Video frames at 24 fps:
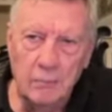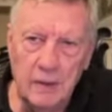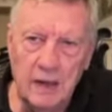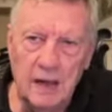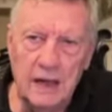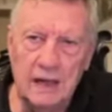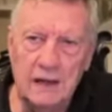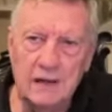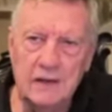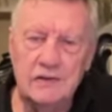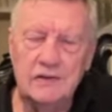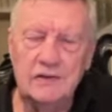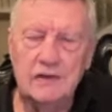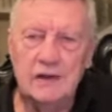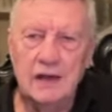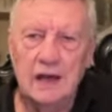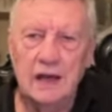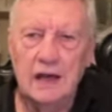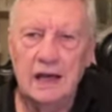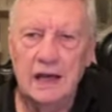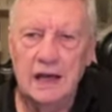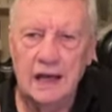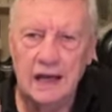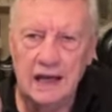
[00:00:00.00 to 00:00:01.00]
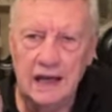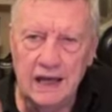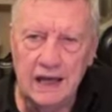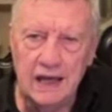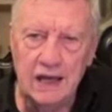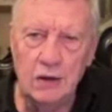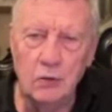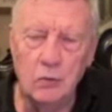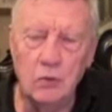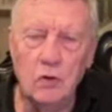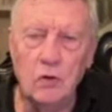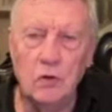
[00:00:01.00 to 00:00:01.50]
means
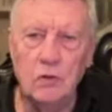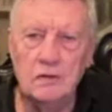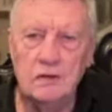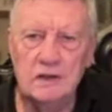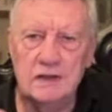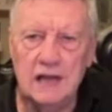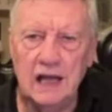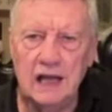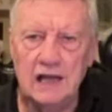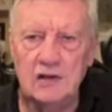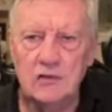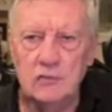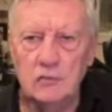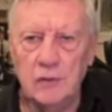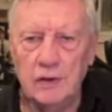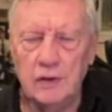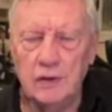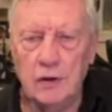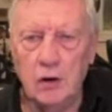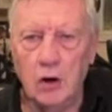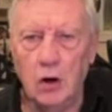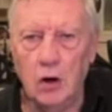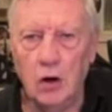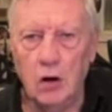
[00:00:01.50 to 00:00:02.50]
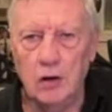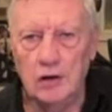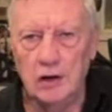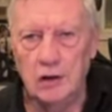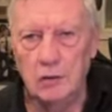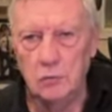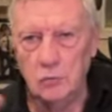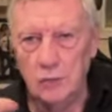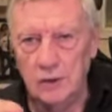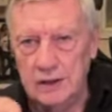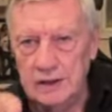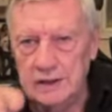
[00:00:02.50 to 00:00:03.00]
he who contends with God
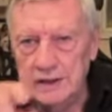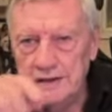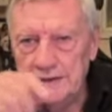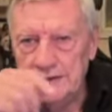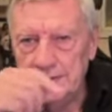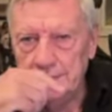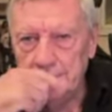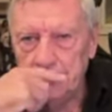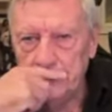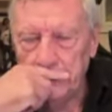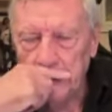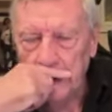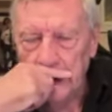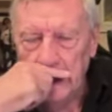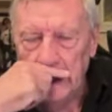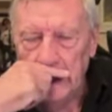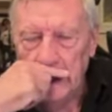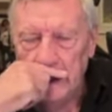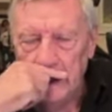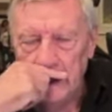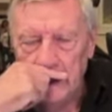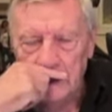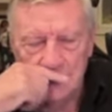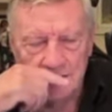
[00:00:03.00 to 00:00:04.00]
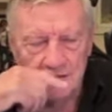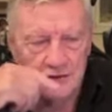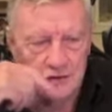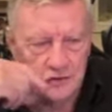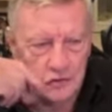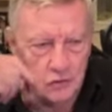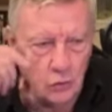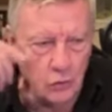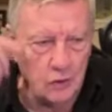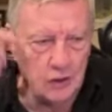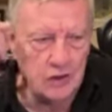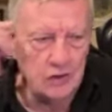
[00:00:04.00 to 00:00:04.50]
and wins? There's
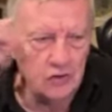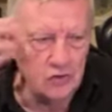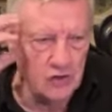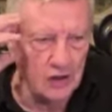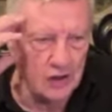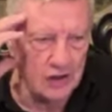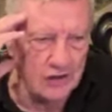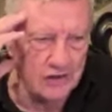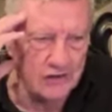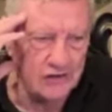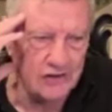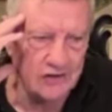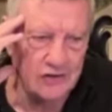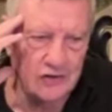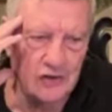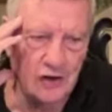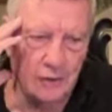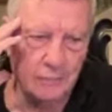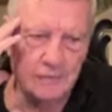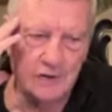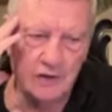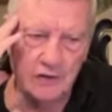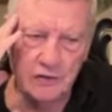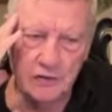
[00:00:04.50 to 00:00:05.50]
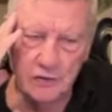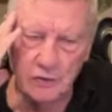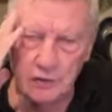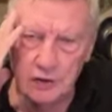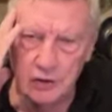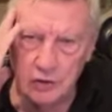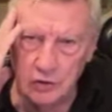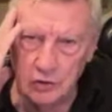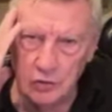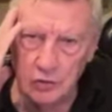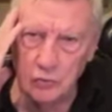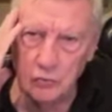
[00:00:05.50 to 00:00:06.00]
a story in Genesis chapter
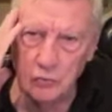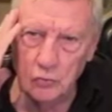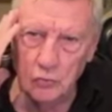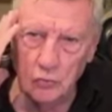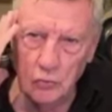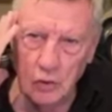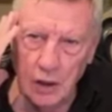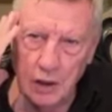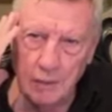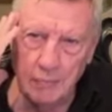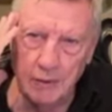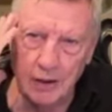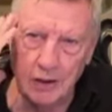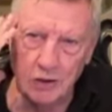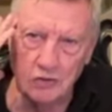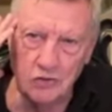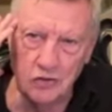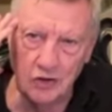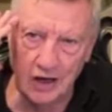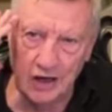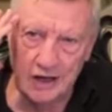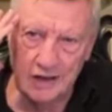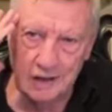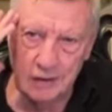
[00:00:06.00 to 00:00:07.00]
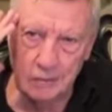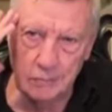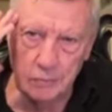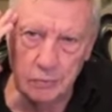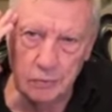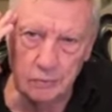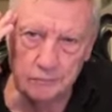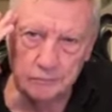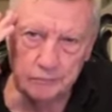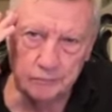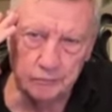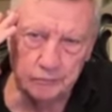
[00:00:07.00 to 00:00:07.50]
32 about
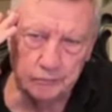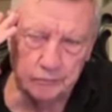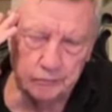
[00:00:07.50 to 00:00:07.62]
Jacob